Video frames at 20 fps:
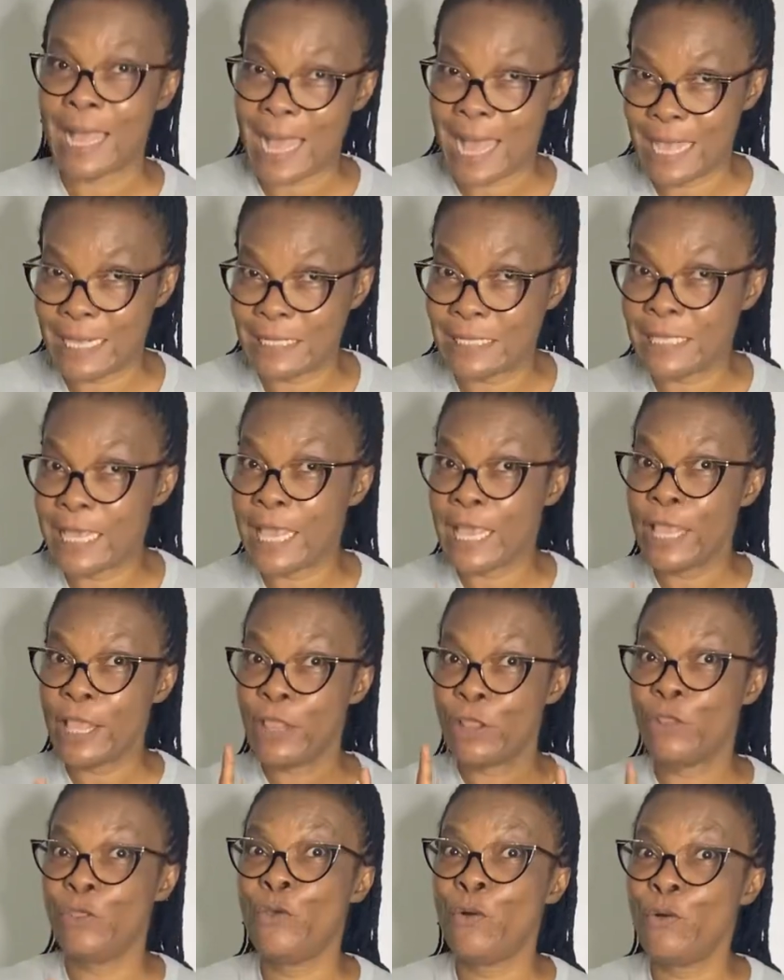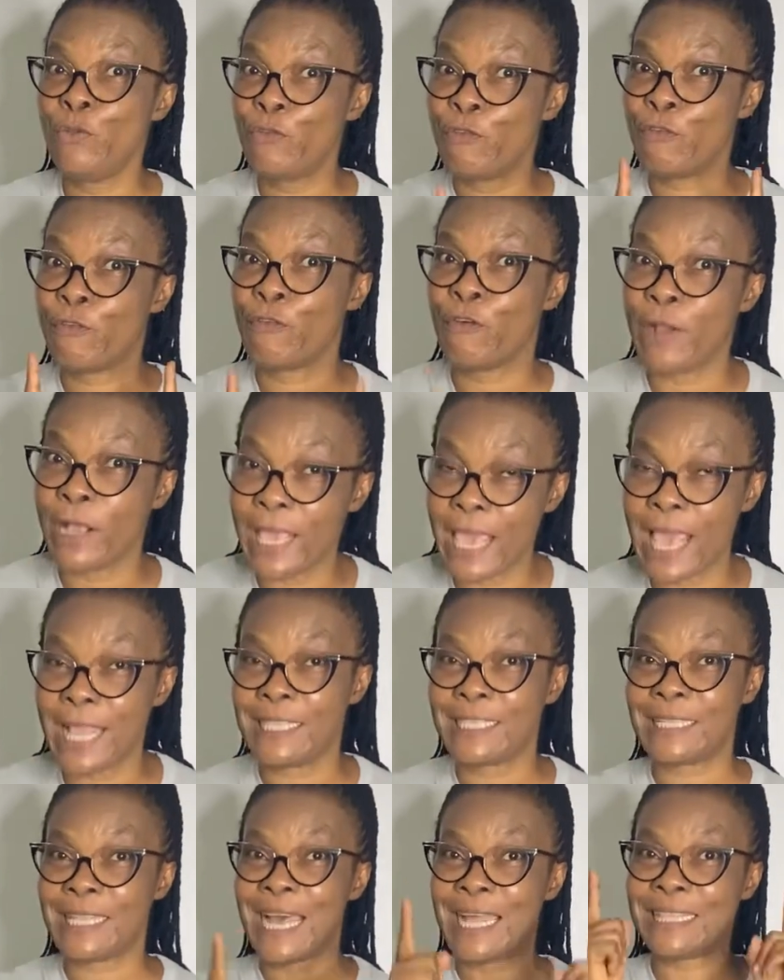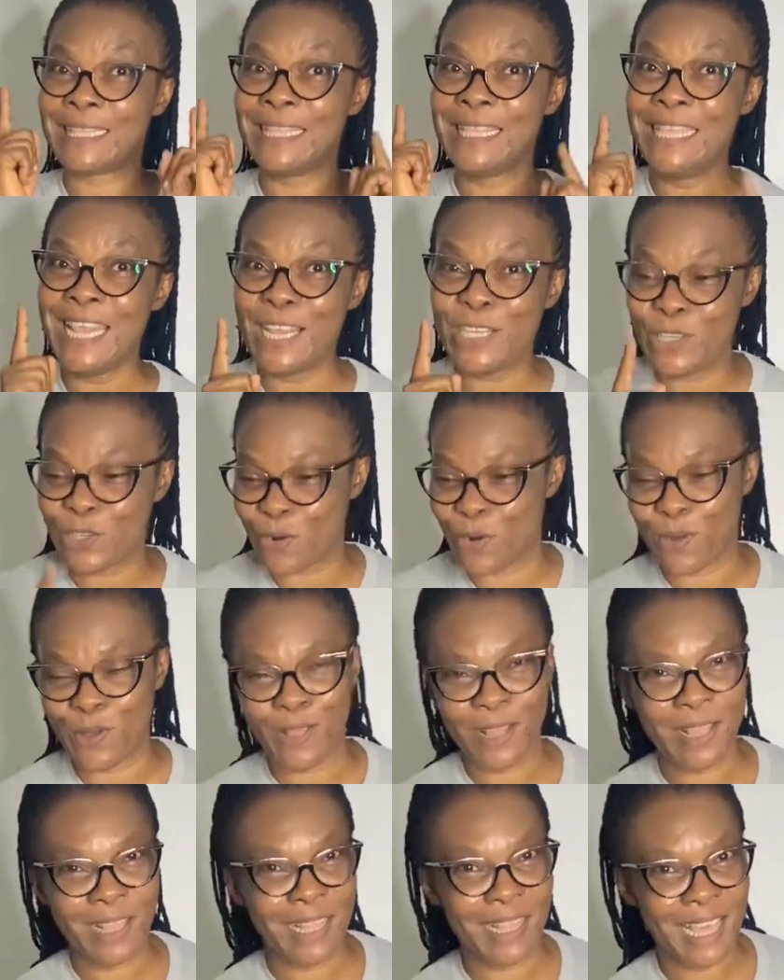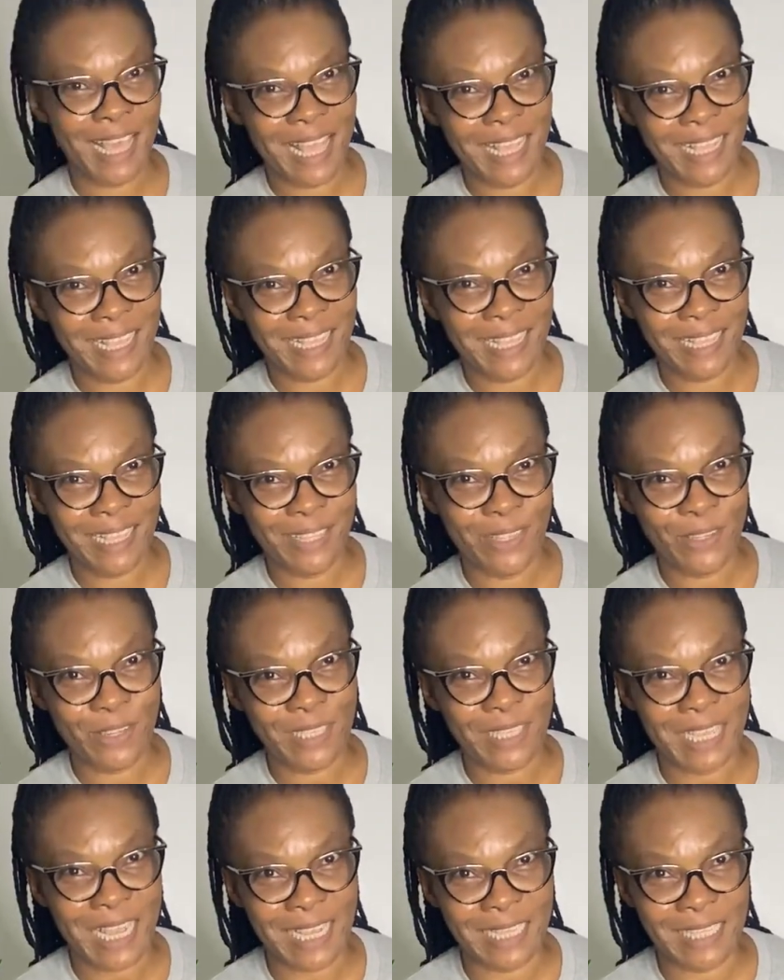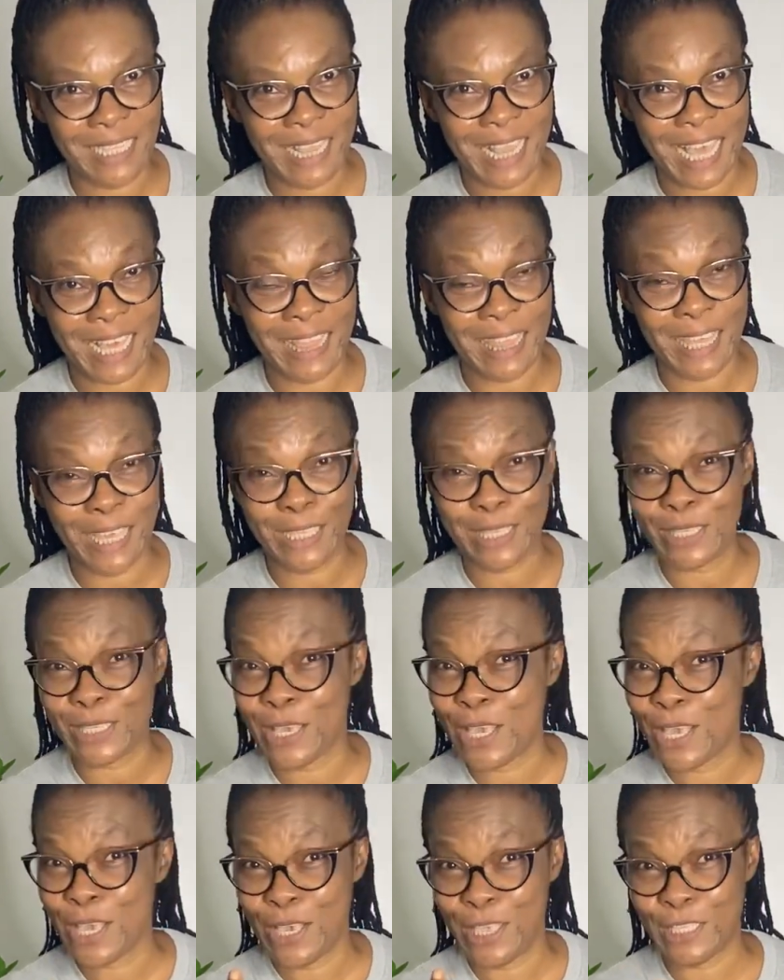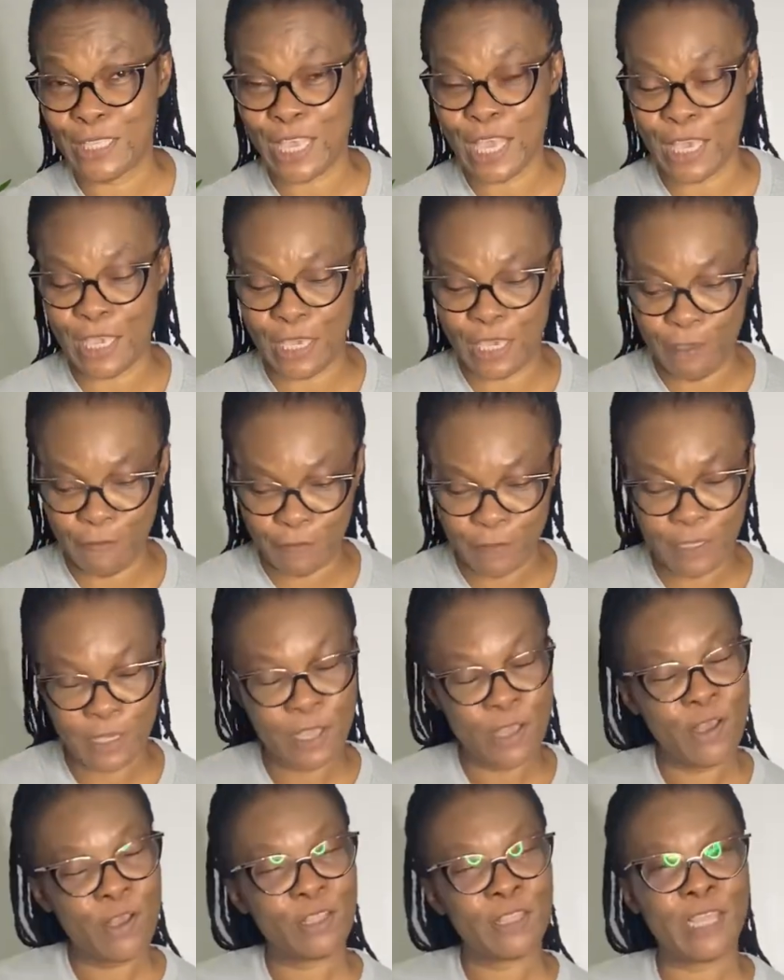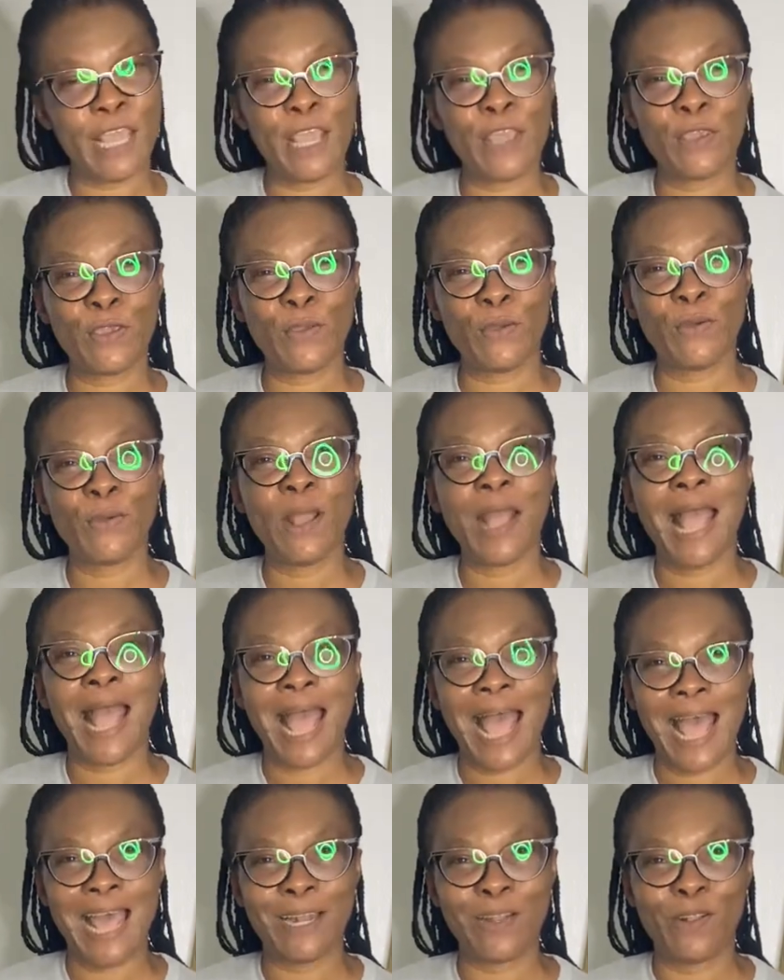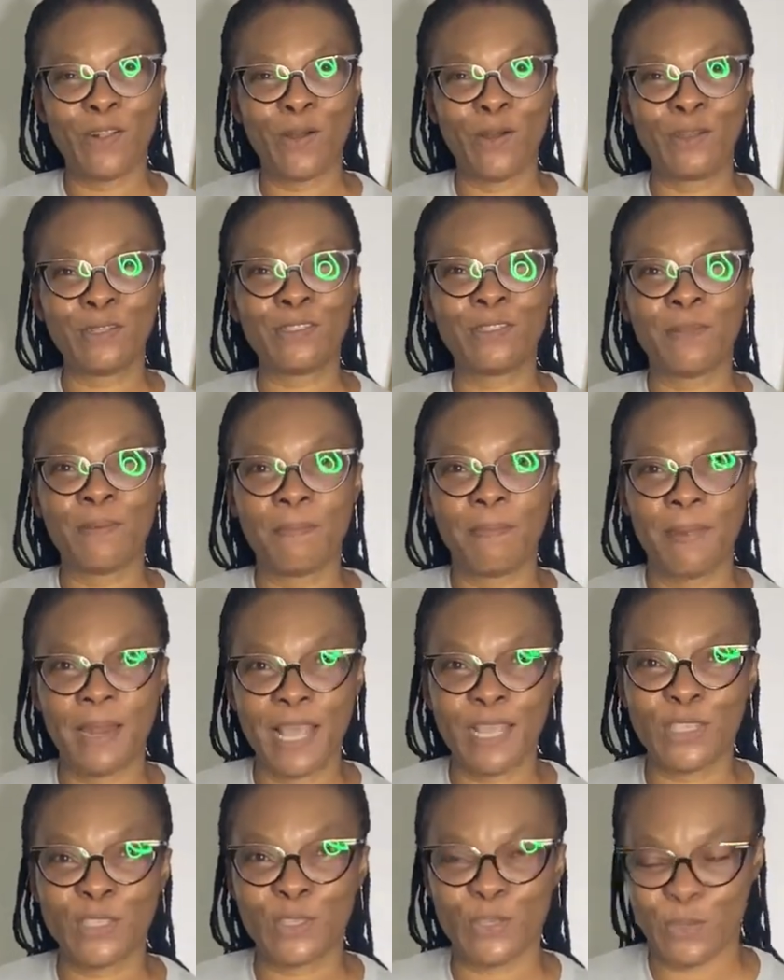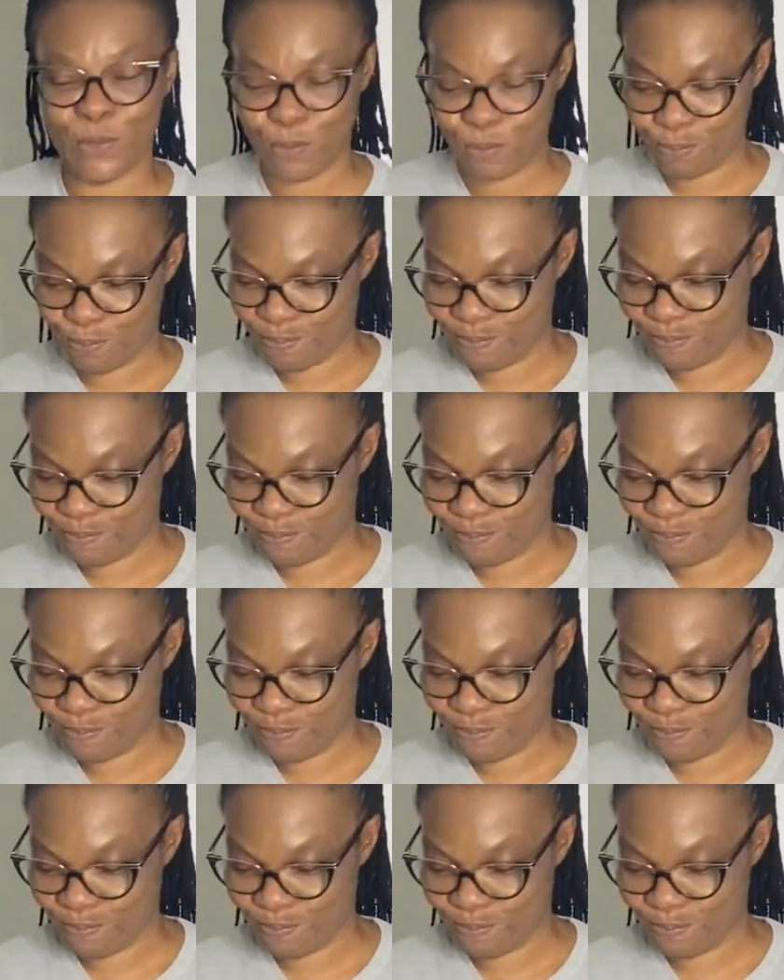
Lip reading: I say don't forget that nature, just like this, is a gift. Thank you, and God bless you.